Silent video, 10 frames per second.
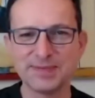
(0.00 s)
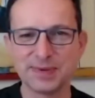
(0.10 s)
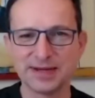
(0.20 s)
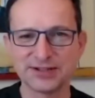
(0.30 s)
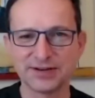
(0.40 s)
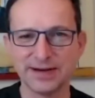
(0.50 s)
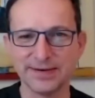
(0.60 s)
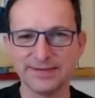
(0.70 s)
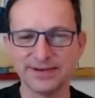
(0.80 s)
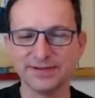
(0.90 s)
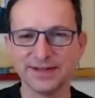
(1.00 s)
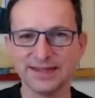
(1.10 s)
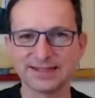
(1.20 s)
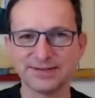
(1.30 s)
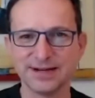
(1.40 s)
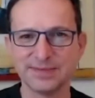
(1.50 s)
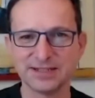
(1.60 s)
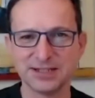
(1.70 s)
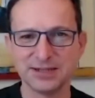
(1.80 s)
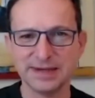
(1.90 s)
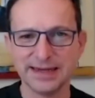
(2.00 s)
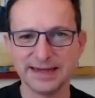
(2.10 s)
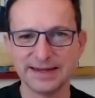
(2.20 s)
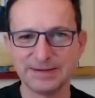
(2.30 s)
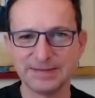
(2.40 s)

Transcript: pleasure, Ravi. It's a great pleasure to be here.